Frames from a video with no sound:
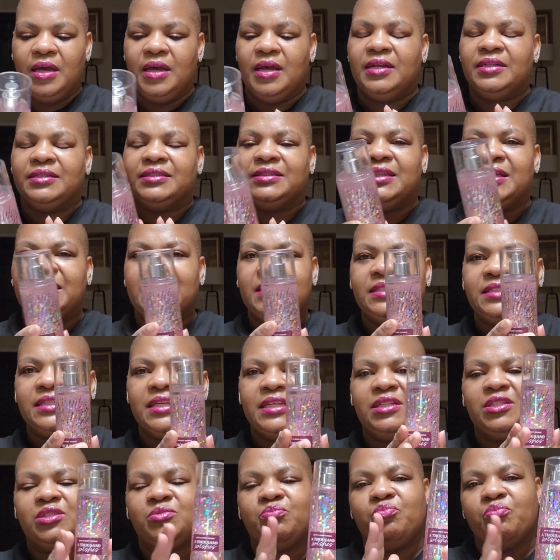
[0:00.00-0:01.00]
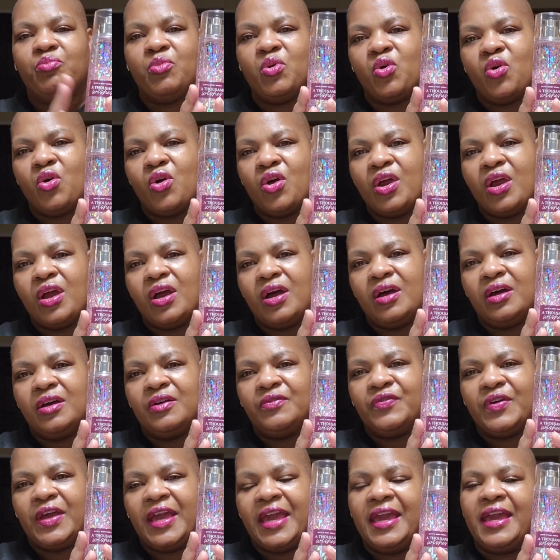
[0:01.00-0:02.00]
This is more
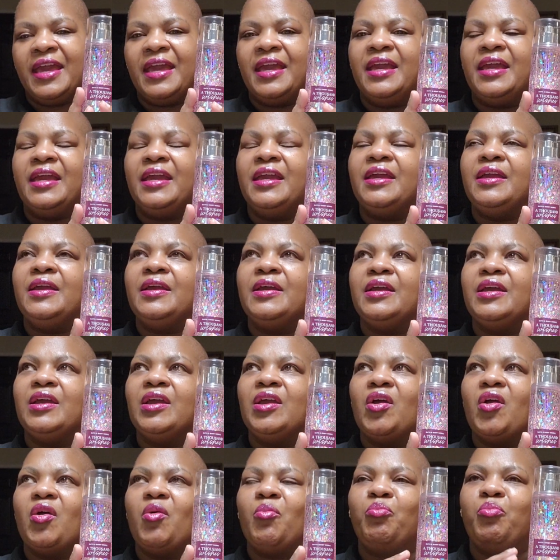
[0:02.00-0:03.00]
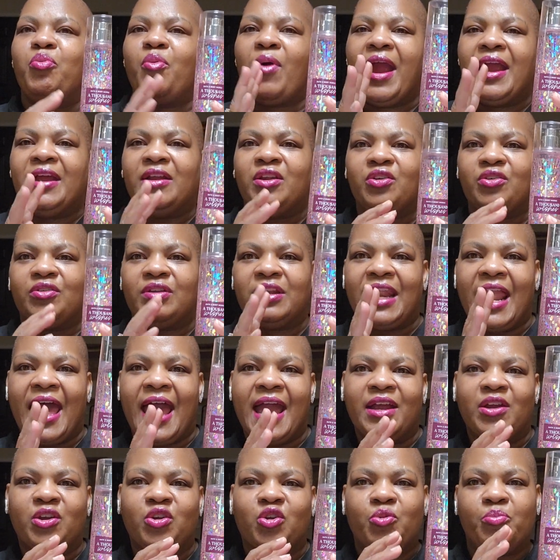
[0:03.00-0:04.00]
of a brighter,
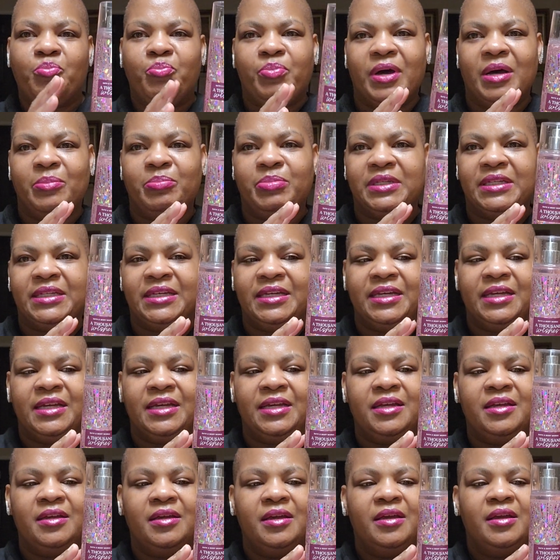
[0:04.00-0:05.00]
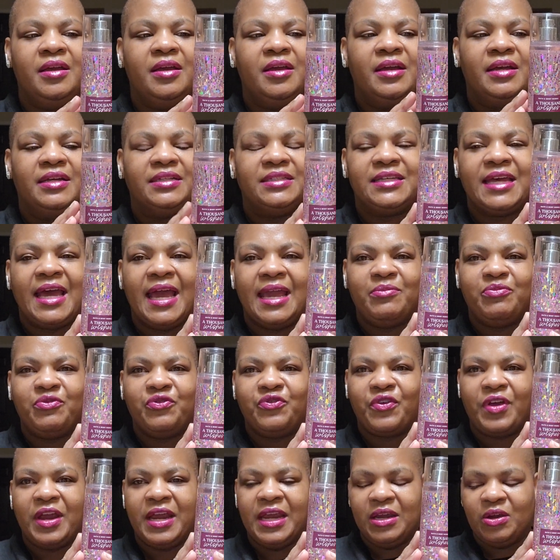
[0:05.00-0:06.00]
lighter, bubbly type
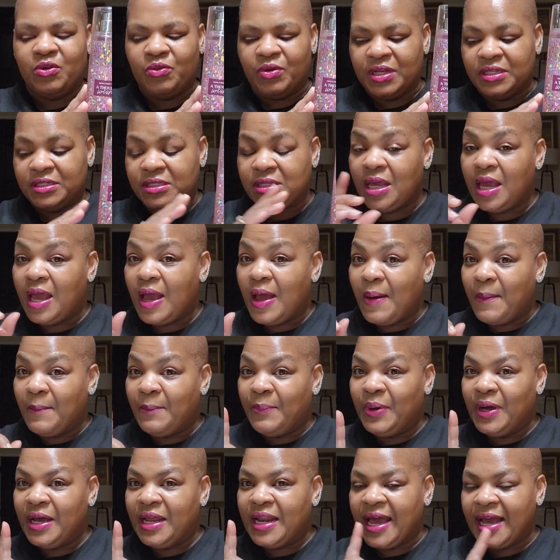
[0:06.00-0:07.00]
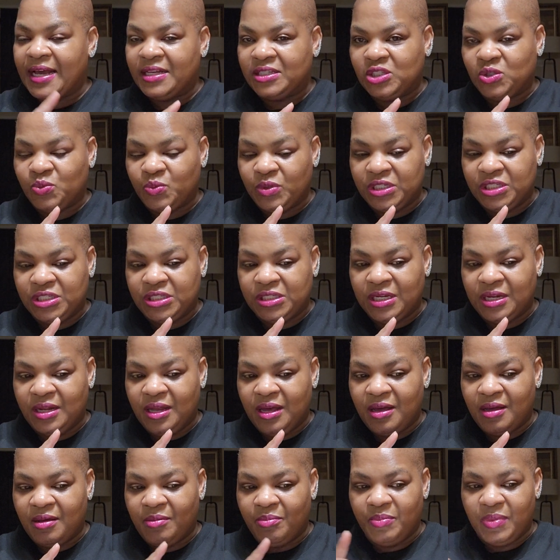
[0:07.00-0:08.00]
fragrance, but I switched it
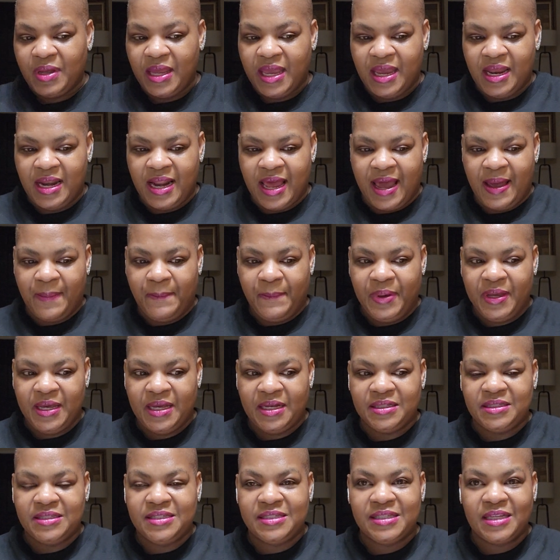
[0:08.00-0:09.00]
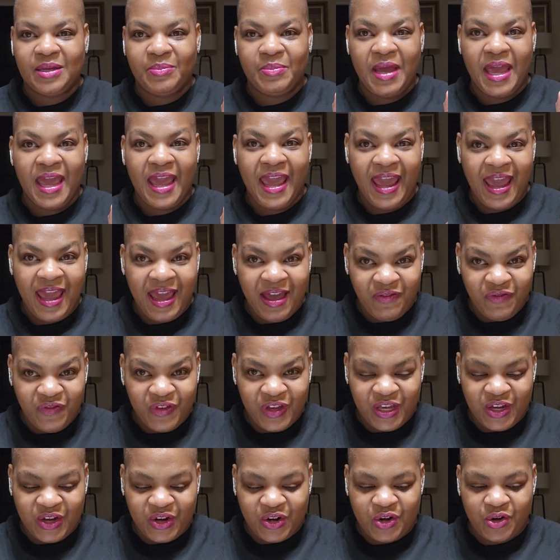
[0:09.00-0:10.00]
up and I picked some
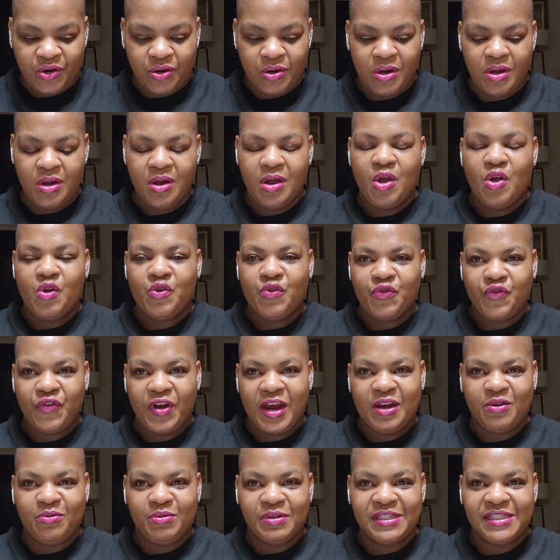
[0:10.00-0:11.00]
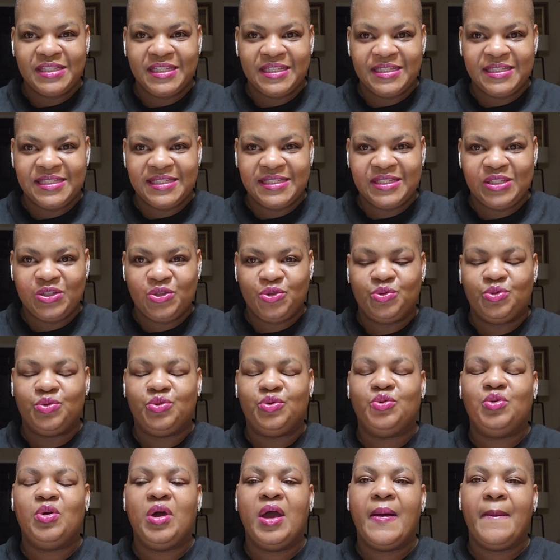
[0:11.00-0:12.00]
heavier fragrances
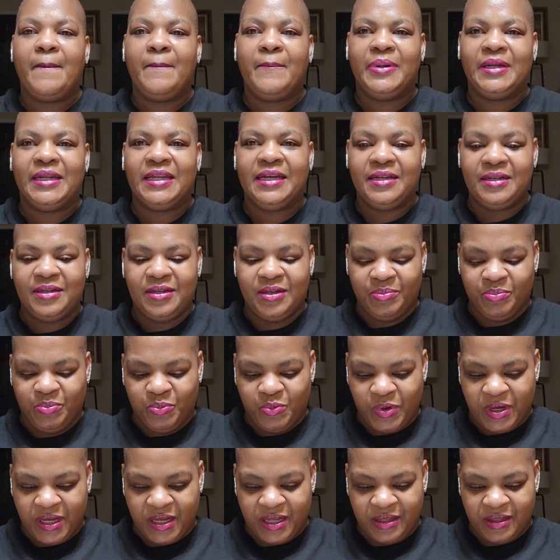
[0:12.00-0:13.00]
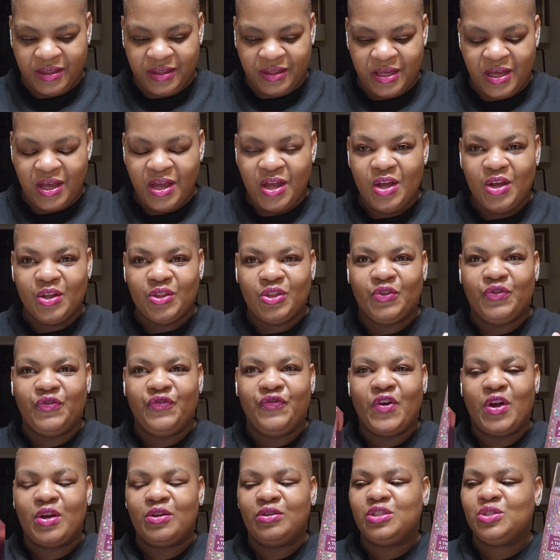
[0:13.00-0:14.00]
to blend them with. The
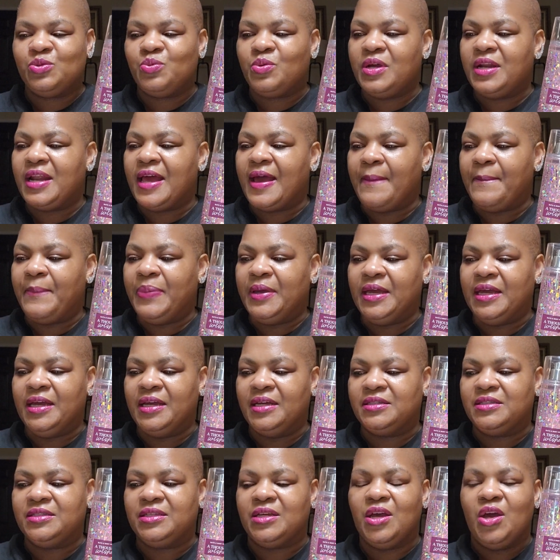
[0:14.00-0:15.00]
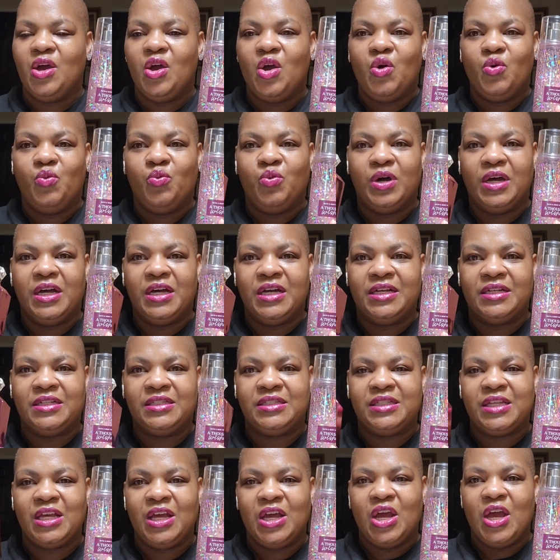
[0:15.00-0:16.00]
first one I picked
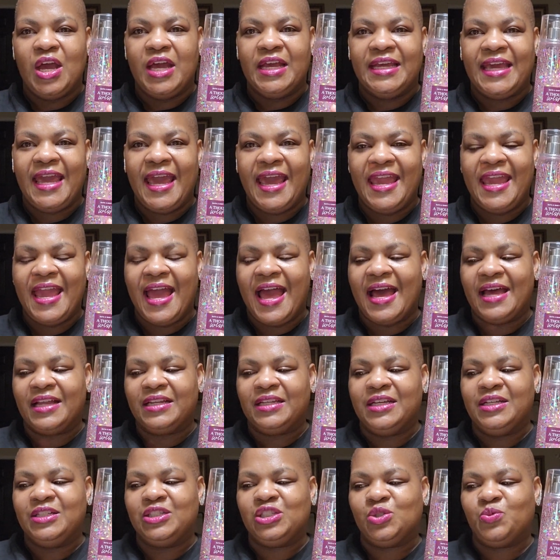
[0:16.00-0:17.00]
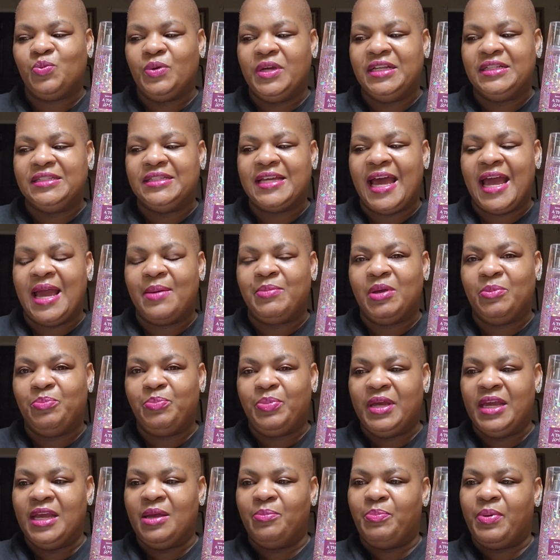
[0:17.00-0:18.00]
was Kayali Sweet Diamond
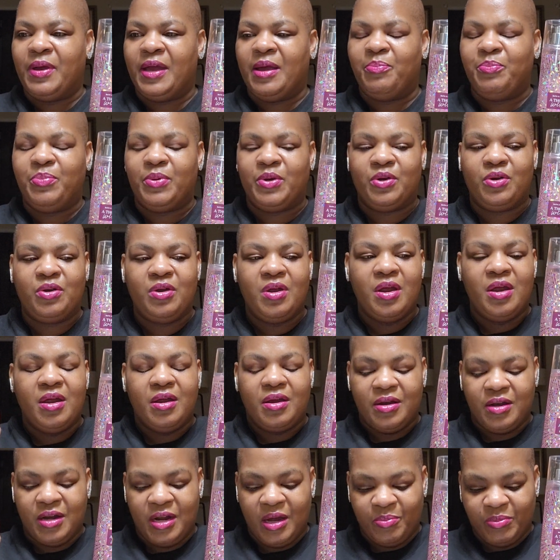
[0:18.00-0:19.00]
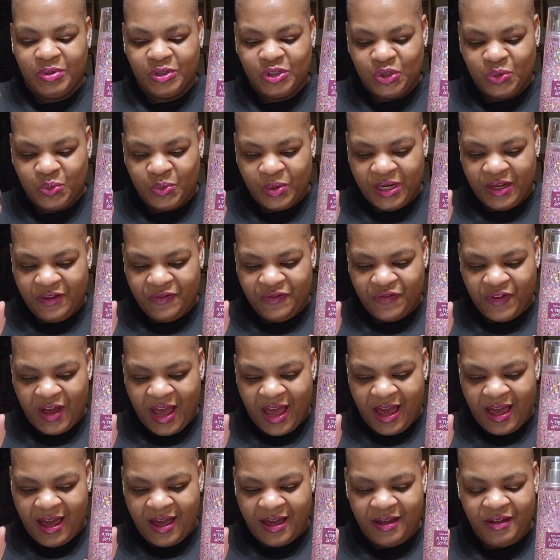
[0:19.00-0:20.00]
Pink Pepper, number
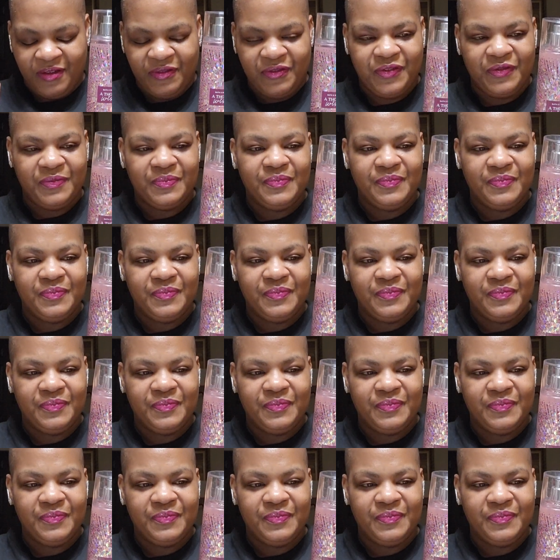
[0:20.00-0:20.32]
25.